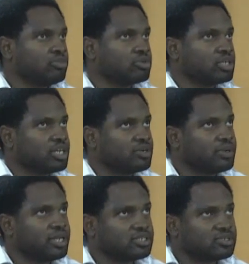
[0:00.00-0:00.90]
Okay,
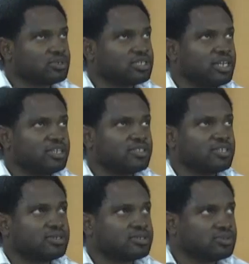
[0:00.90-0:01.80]
great. So is there
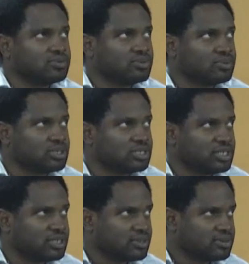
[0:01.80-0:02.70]
anything else you want to
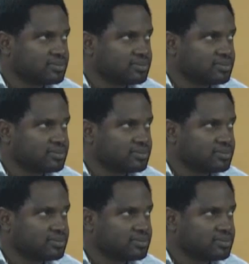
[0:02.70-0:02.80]
share?